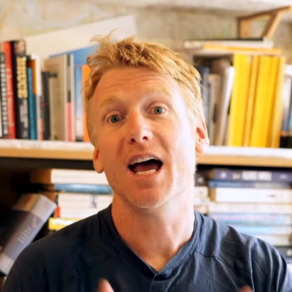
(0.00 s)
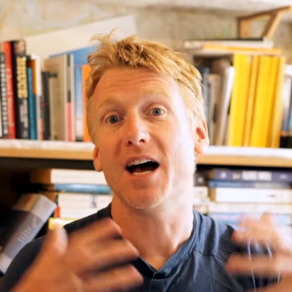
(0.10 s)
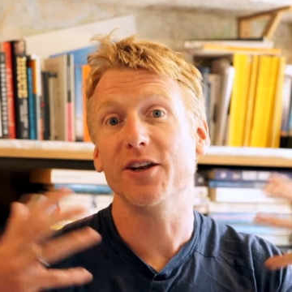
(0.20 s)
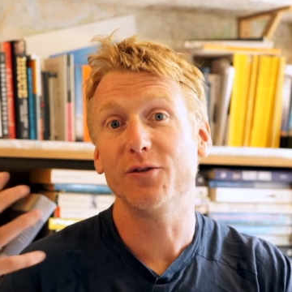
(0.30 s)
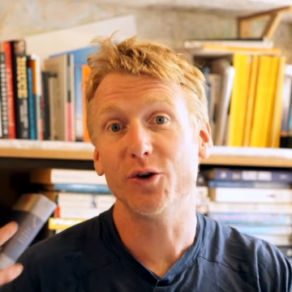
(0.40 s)

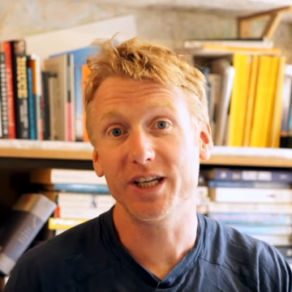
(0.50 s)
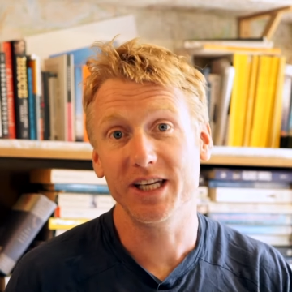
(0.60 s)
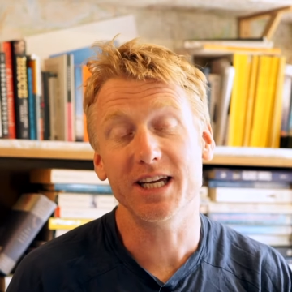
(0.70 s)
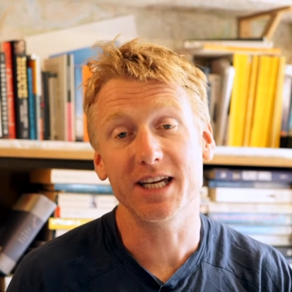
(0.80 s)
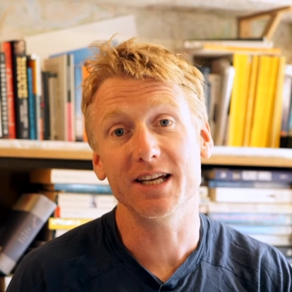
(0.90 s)
And you've got a
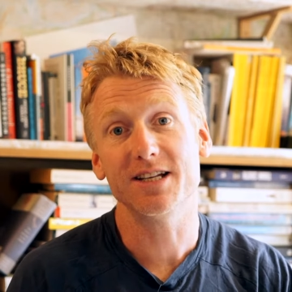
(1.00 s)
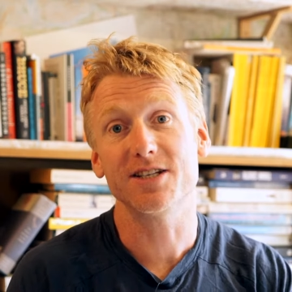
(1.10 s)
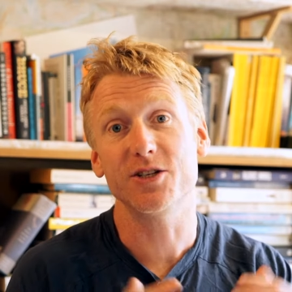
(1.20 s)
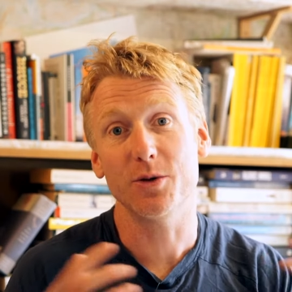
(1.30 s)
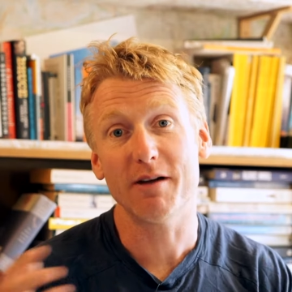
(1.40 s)
year to
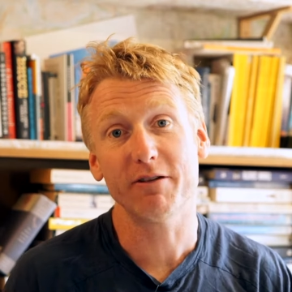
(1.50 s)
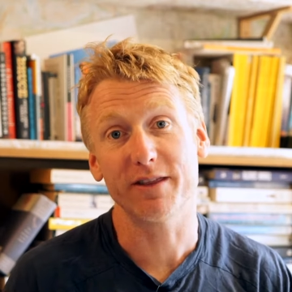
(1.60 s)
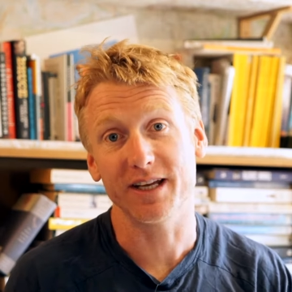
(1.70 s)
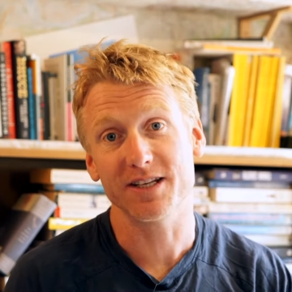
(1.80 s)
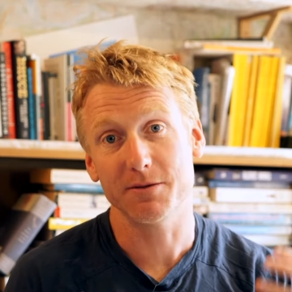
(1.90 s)
do
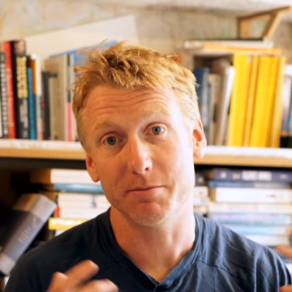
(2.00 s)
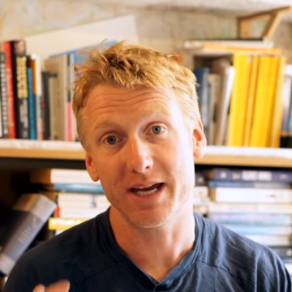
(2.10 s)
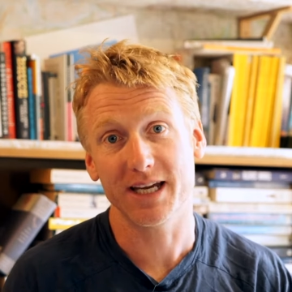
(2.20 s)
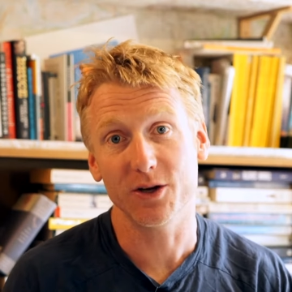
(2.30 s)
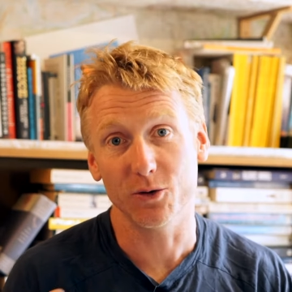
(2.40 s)
everything to
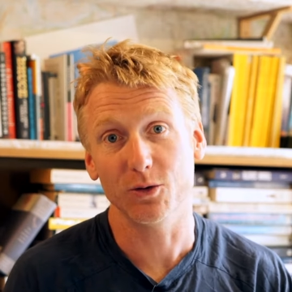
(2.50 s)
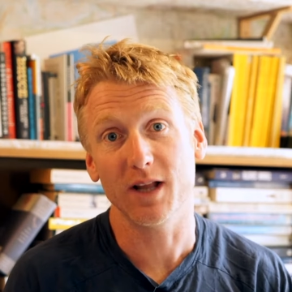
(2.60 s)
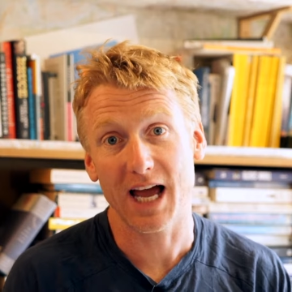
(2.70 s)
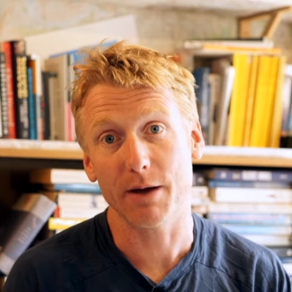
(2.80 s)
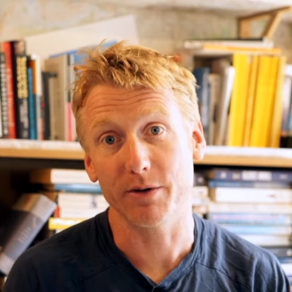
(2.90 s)
make it all
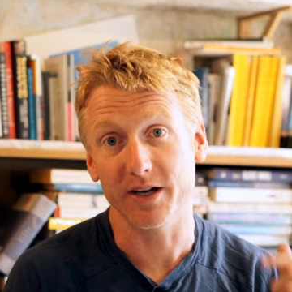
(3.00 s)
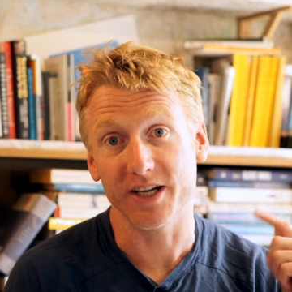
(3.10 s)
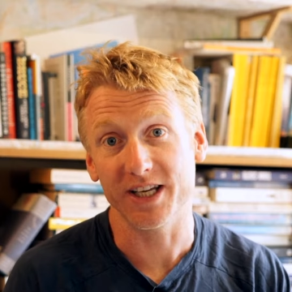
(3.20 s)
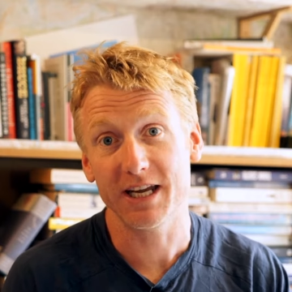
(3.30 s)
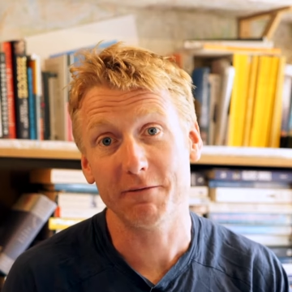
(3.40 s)
happen. And
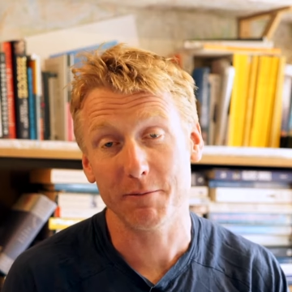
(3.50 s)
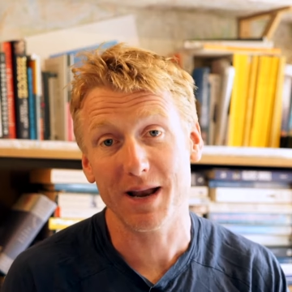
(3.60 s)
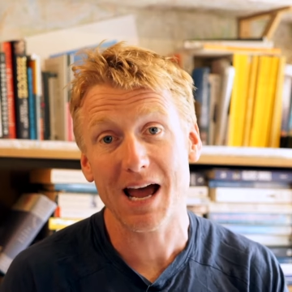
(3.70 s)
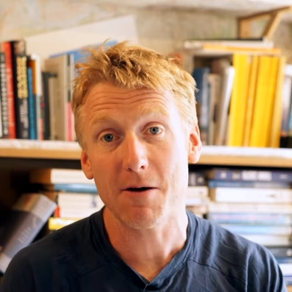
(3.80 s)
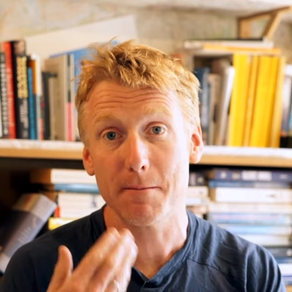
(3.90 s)
a year from
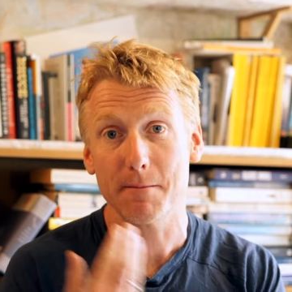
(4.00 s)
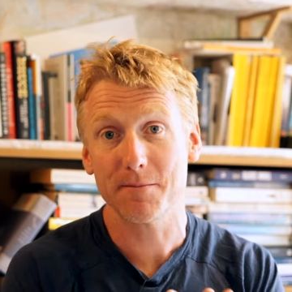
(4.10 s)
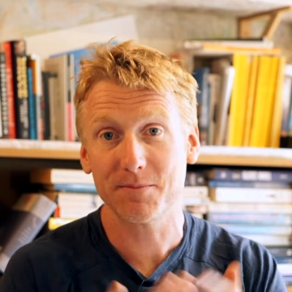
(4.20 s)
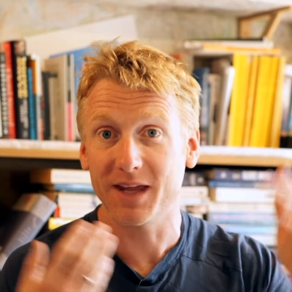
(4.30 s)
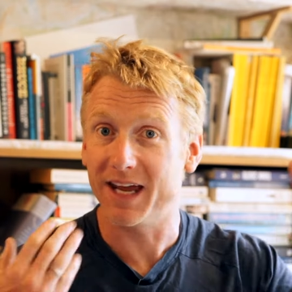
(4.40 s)
now,
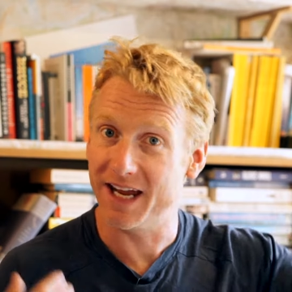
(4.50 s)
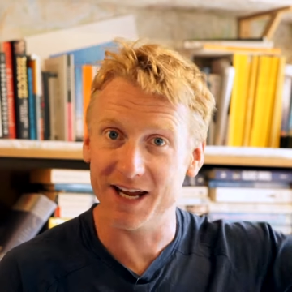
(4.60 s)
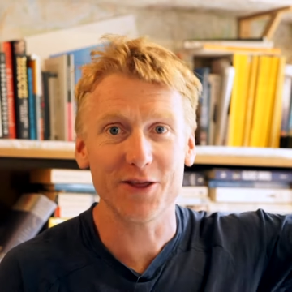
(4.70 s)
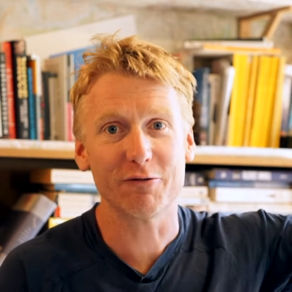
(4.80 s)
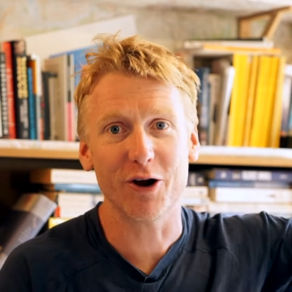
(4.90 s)

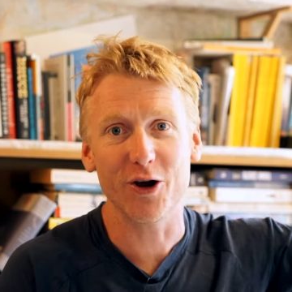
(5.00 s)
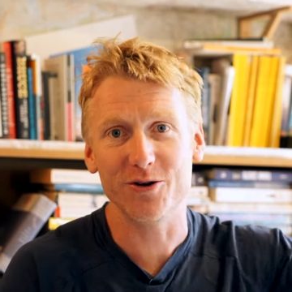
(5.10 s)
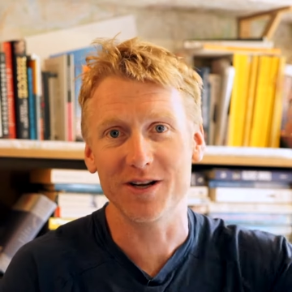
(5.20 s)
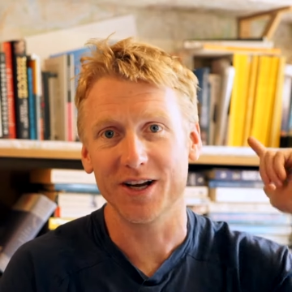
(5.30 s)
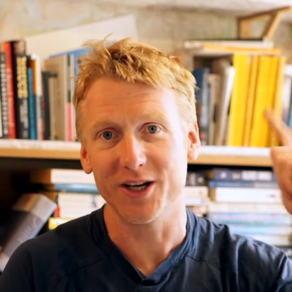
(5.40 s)
hit the
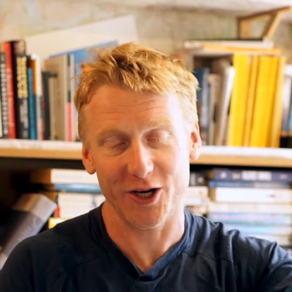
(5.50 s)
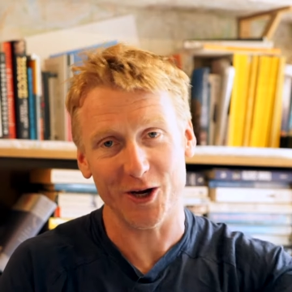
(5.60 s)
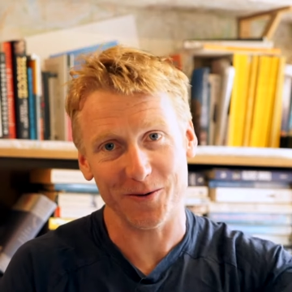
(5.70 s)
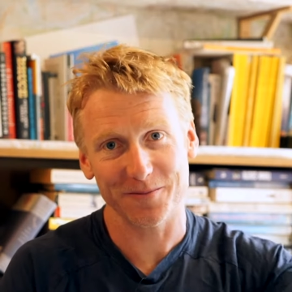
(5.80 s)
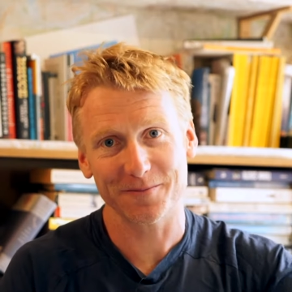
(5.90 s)
road, go.